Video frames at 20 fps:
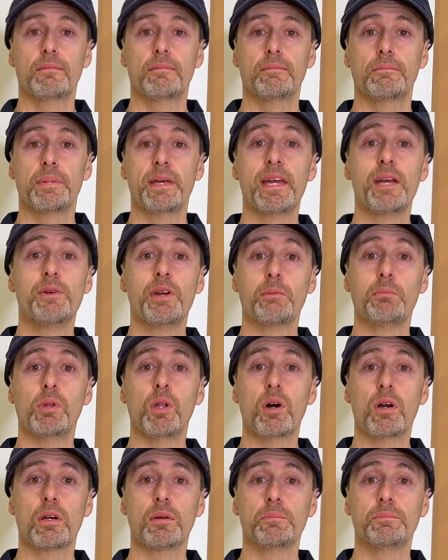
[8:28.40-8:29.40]
pairing
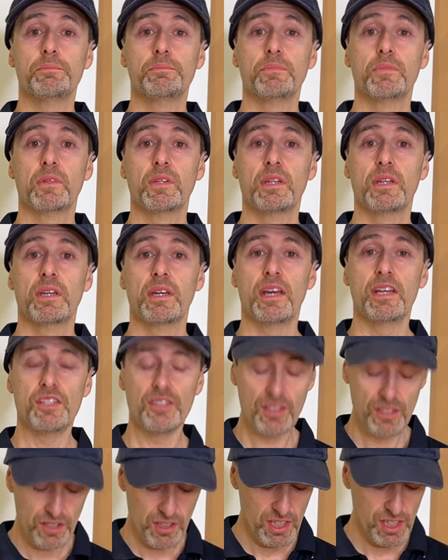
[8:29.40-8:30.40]
block. It
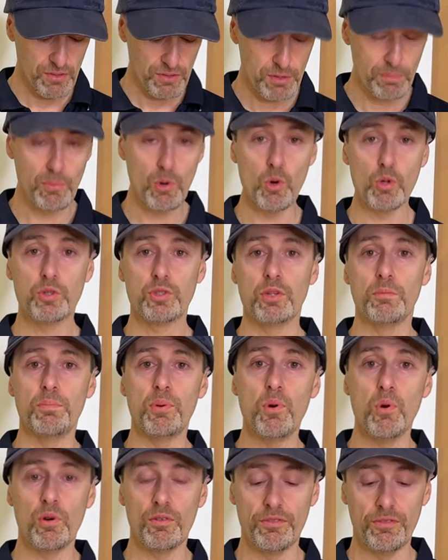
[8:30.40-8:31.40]
just gives more
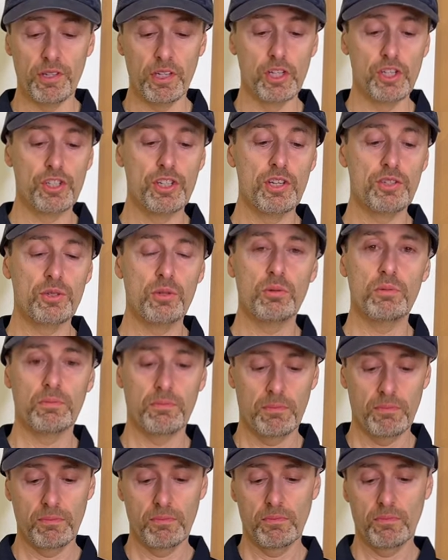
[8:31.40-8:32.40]
support for your chisel
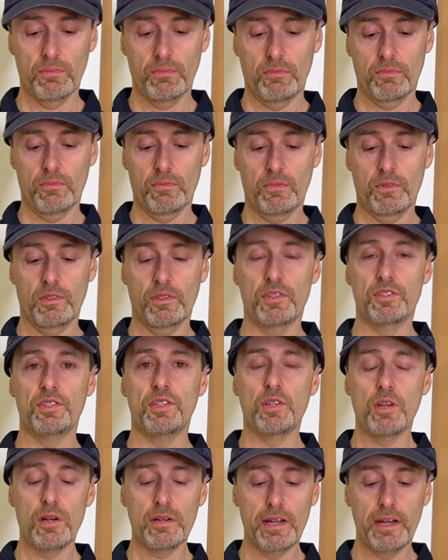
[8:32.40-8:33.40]
to sit
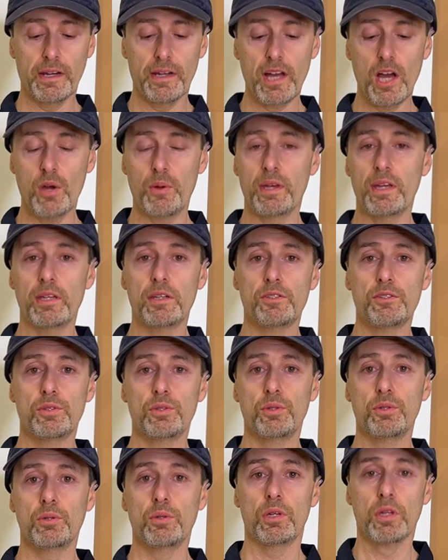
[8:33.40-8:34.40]
on and go
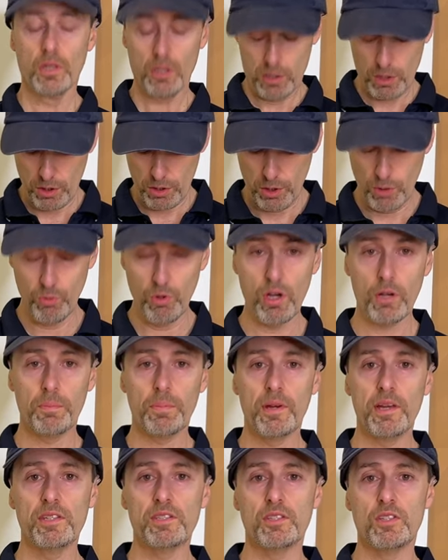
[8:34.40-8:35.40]
into your
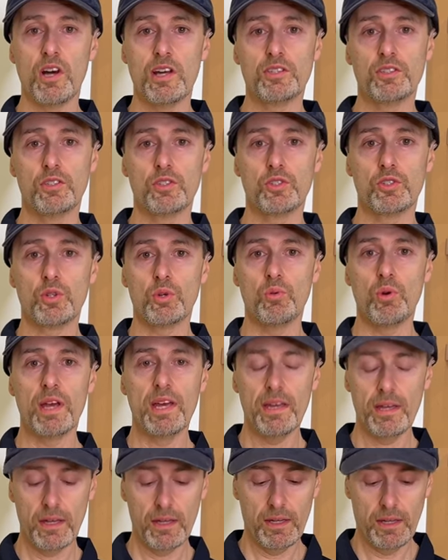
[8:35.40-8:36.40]
workpiece nice and
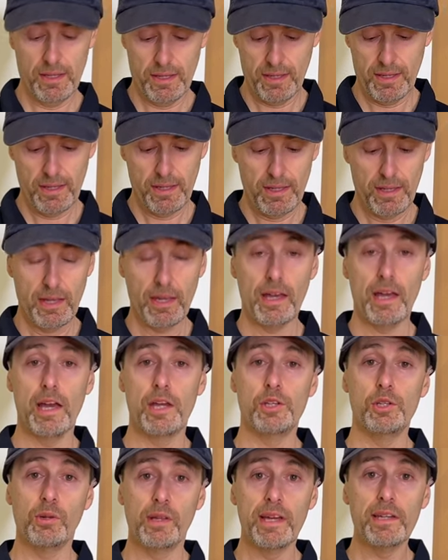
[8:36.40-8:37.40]
square, and
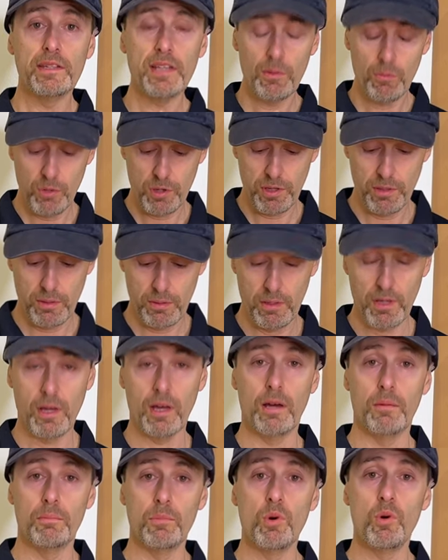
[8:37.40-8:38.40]
you'll end up with a
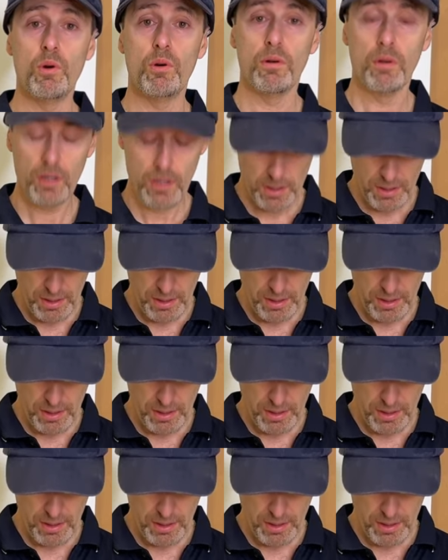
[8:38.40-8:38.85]
more